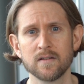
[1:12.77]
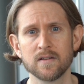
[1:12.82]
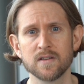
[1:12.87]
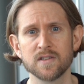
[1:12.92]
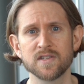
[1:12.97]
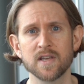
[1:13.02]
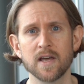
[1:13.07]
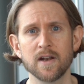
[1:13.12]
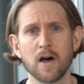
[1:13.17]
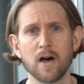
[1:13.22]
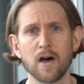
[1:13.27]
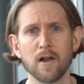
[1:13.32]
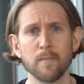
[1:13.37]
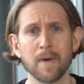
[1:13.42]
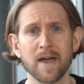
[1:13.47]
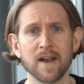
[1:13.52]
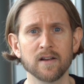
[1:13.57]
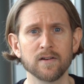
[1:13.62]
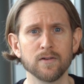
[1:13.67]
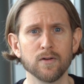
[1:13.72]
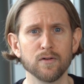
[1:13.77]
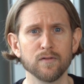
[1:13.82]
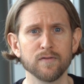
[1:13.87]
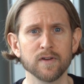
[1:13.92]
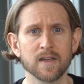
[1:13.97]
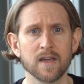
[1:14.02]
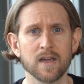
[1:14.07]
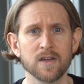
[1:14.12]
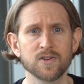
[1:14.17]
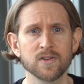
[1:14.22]
set automatic
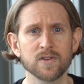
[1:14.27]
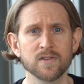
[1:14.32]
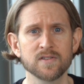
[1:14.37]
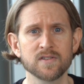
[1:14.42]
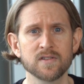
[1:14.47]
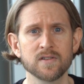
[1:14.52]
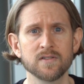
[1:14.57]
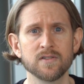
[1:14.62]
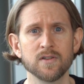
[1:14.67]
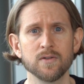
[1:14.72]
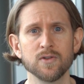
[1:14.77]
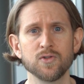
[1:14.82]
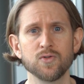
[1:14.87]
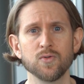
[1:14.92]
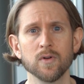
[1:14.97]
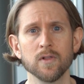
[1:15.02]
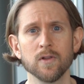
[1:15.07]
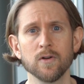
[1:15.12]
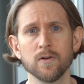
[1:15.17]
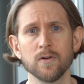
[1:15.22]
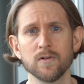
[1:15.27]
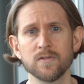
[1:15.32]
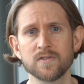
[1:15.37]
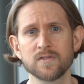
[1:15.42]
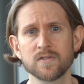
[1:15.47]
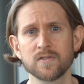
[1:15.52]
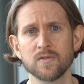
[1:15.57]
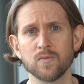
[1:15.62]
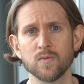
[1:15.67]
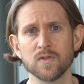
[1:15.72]
notifications to issue
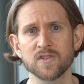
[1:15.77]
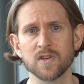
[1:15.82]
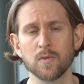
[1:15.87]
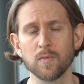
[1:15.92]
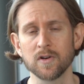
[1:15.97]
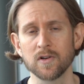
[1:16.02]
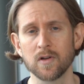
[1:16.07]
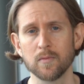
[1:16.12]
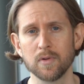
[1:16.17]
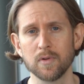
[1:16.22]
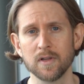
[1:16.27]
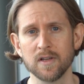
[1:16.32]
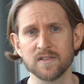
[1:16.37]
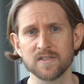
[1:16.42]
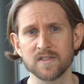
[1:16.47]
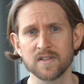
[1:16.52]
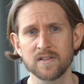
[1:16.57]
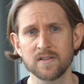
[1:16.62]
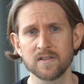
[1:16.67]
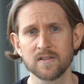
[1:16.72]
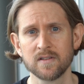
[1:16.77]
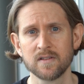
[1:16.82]
alerts when someone completes it,